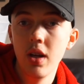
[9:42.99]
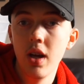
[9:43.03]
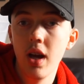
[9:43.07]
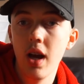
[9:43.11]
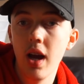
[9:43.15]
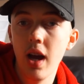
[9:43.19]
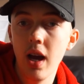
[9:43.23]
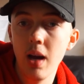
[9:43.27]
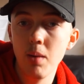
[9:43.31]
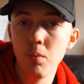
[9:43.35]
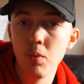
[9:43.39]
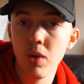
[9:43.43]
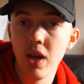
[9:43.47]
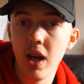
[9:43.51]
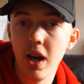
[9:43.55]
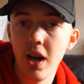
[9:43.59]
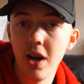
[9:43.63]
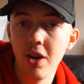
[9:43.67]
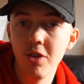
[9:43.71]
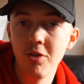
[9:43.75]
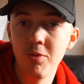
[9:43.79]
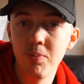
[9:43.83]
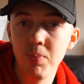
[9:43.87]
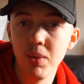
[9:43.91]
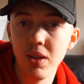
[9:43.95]
Um, we
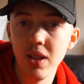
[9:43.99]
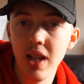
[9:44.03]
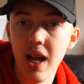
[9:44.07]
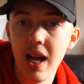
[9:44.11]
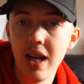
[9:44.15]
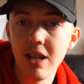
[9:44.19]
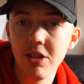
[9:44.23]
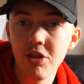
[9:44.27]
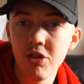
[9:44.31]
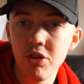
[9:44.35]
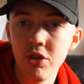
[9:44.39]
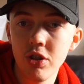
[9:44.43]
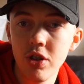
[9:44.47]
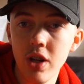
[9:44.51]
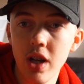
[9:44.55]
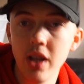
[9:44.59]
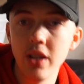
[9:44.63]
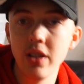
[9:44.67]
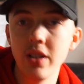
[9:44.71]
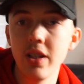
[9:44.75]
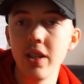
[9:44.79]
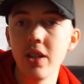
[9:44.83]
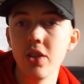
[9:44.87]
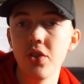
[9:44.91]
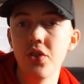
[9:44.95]
have Blaster
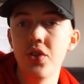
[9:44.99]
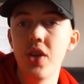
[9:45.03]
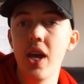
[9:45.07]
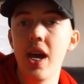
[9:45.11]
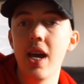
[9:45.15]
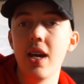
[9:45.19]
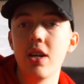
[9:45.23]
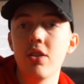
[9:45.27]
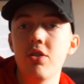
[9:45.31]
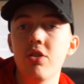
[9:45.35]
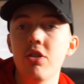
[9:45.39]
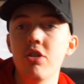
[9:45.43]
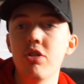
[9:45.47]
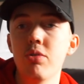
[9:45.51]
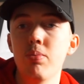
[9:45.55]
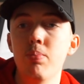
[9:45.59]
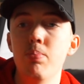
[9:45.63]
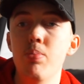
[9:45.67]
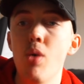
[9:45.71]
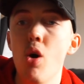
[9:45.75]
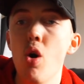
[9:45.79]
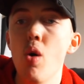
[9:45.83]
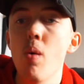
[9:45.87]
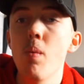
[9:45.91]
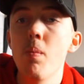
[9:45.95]
and Lil Texas,
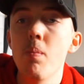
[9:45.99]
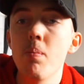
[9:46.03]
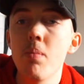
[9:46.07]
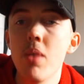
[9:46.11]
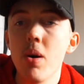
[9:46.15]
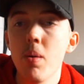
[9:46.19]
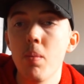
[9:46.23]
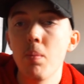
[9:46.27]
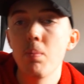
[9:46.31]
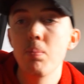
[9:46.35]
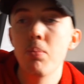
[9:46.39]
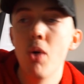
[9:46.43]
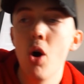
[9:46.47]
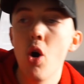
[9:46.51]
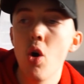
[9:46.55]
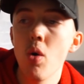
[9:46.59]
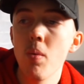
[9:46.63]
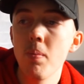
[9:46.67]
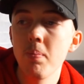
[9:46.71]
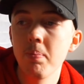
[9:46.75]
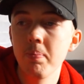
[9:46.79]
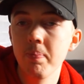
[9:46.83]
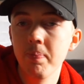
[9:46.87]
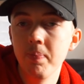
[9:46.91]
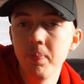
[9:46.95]
Bomb,
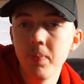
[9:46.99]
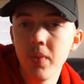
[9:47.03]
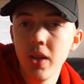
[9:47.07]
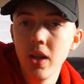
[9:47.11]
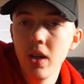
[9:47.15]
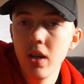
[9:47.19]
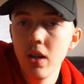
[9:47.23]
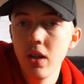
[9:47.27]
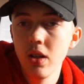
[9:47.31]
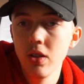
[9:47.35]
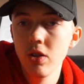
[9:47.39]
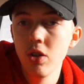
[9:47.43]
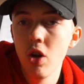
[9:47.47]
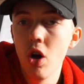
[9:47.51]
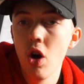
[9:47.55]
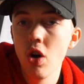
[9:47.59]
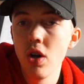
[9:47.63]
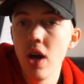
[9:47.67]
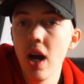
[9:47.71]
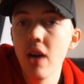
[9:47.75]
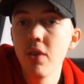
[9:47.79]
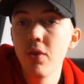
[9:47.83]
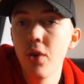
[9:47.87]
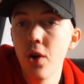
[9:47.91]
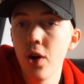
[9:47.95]
Bomb. Now,
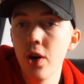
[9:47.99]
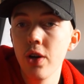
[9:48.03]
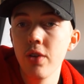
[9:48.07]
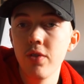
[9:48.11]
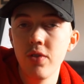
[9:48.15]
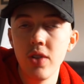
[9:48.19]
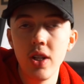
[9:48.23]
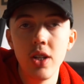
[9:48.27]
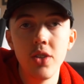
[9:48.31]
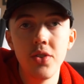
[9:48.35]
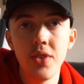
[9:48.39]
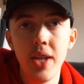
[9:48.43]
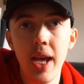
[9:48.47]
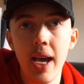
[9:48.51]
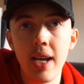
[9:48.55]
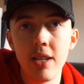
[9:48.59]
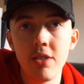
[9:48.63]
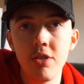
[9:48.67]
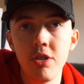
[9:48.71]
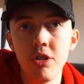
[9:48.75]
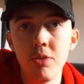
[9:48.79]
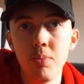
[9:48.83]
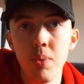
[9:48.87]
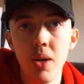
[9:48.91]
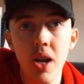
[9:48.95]
I've heard of Lil
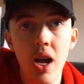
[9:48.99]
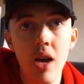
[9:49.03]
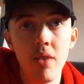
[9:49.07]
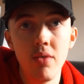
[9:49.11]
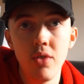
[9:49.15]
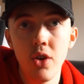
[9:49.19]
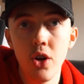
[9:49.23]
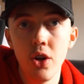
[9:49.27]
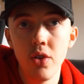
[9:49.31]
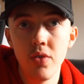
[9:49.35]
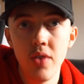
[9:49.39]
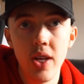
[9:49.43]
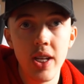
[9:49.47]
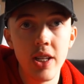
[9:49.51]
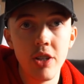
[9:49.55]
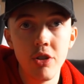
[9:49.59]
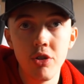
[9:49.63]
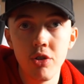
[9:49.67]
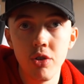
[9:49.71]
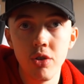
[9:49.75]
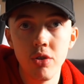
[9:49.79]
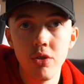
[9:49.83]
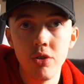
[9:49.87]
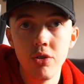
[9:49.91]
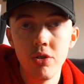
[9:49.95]
Texas, but I haven't heard of any
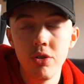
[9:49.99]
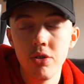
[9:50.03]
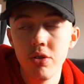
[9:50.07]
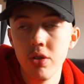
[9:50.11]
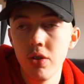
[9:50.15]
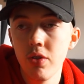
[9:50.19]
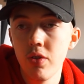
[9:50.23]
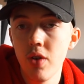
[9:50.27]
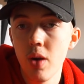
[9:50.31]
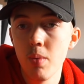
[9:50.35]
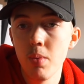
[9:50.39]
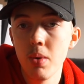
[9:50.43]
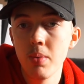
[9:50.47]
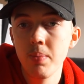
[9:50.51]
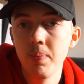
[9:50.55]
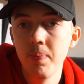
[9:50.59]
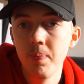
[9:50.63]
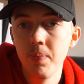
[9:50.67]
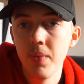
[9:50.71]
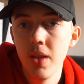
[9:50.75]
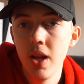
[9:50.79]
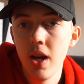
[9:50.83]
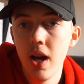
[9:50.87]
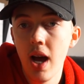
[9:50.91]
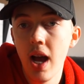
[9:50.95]
tunes from him.
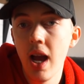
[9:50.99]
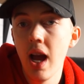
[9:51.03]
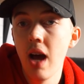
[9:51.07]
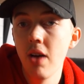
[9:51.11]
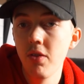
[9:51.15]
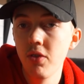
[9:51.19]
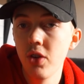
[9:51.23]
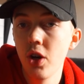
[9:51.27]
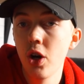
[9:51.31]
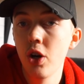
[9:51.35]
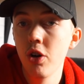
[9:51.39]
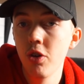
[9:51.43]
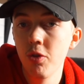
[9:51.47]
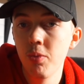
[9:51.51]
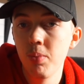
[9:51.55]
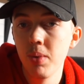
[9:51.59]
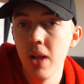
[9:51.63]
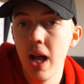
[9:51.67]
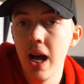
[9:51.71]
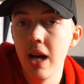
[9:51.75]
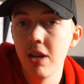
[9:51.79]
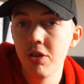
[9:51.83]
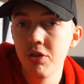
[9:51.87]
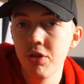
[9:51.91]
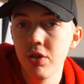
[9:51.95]
I haven't heard of
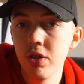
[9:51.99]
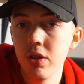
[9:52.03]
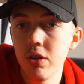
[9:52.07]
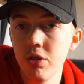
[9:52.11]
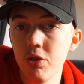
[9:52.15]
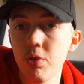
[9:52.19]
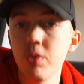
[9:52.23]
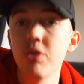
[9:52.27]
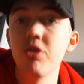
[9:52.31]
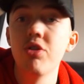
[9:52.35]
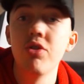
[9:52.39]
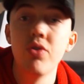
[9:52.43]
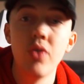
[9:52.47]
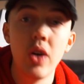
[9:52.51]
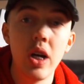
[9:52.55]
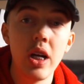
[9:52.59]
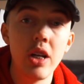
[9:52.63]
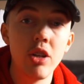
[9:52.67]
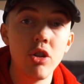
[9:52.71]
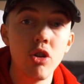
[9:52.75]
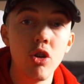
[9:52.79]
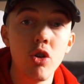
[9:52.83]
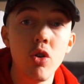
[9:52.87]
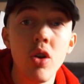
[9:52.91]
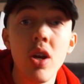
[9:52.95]
Blaster, so this is very
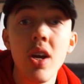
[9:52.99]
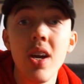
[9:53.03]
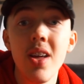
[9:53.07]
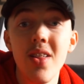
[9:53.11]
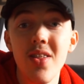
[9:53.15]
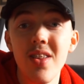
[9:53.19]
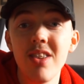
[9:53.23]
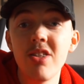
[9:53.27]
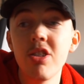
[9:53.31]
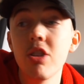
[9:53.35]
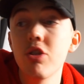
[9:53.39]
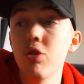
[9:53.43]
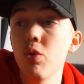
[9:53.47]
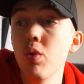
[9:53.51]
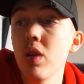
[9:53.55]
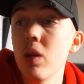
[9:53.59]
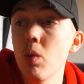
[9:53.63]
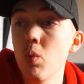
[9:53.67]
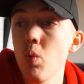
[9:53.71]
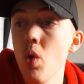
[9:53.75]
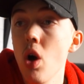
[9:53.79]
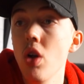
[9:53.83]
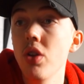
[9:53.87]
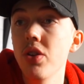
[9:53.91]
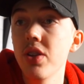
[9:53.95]
new. This has only
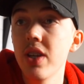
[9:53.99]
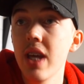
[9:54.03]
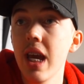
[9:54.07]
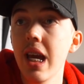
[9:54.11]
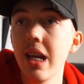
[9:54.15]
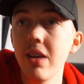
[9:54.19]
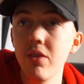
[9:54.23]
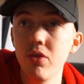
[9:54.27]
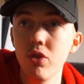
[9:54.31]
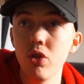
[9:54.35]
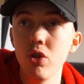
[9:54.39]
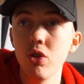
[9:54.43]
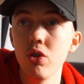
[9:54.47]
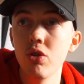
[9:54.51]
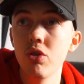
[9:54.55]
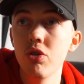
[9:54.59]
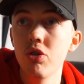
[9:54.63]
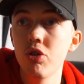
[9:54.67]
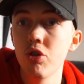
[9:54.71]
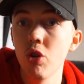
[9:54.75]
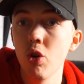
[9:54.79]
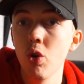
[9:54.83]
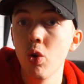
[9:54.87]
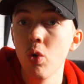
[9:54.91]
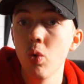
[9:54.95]
1k views,
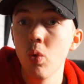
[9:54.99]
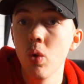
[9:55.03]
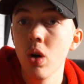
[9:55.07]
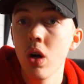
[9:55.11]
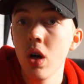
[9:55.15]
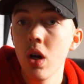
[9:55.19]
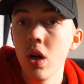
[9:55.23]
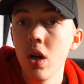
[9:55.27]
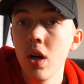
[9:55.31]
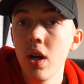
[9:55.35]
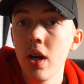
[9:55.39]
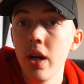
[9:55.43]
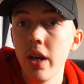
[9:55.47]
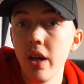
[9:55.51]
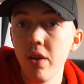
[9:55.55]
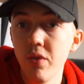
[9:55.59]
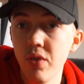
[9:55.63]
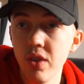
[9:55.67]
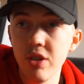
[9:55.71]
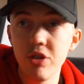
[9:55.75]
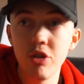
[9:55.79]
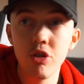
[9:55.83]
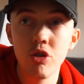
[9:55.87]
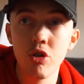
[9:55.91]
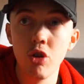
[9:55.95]
so if
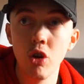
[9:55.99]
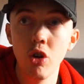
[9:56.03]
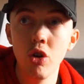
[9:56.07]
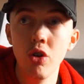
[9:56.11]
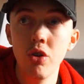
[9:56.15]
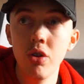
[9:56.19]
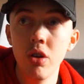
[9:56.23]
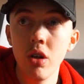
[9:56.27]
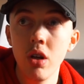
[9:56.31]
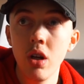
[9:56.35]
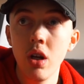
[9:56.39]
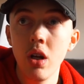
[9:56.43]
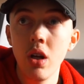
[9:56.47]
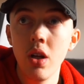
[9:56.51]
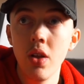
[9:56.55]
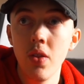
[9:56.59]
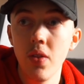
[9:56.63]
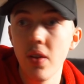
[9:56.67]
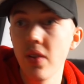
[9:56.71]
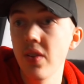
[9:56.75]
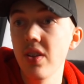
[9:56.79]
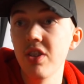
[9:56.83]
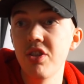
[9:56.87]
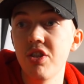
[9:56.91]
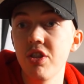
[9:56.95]
this is good,
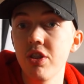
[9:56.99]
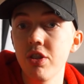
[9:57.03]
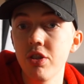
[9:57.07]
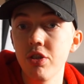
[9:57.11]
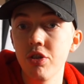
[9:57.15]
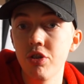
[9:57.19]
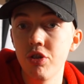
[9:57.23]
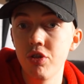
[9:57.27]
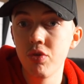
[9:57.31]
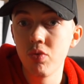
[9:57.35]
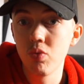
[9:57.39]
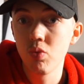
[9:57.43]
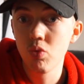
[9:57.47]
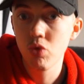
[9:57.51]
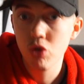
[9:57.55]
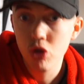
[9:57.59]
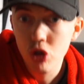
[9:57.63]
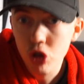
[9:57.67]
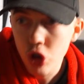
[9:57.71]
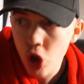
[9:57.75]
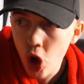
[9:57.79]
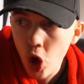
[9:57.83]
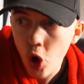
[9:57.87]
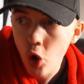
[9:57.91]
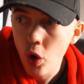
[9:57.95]
then this is
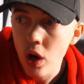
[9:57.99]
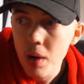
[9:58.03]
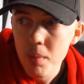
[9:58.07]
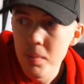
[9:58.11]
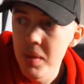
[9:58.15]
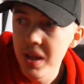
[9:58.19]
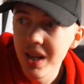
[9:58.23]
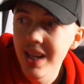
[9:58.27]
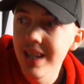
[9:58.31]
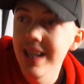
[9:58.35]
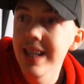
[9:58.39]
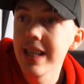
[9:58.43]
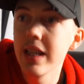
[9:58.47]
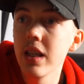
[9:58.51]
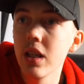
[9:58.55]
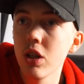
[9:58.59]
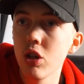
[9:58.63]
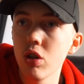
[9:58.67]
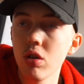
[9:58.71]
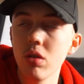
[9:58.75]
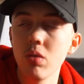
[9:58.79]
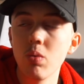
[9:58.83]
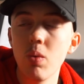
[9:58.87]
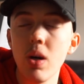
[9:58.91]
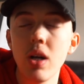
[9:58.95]
criminally,
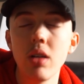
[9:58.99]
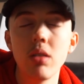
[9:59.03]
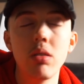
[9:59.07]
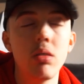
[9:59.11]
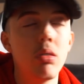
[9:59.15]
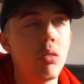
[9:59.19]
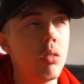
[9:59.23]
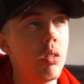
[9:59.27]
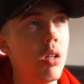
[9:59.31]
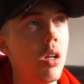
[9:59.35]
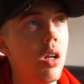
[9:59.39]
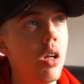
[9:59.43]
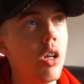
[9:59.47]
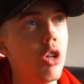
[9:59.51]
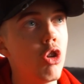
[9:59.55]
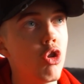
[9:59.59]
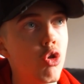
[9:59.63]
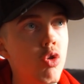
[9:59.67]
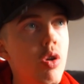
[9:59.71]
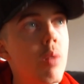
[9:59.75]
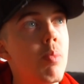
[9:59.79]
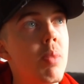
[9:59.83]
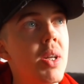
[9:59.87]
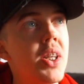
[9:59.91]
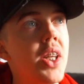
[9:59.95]

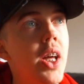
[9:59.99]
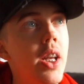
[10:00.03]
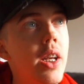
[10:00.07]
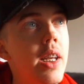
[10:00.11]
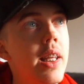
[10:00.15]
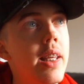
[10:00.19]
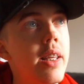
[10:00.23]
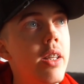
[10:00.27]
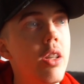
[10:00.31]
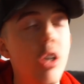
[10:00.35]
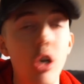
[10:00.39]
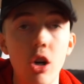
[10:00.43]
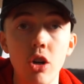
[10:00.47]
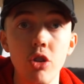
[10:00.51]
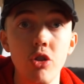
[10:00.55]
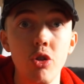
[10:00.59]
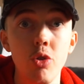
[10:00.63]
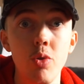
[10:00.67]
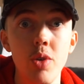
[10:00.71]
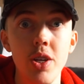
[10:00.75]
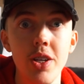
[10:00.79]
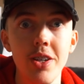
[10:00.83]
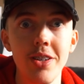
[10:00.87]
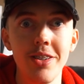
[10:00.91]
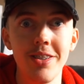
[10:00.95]
criminally
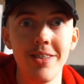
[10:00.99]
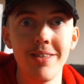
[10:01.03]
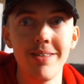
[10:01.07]
underrated.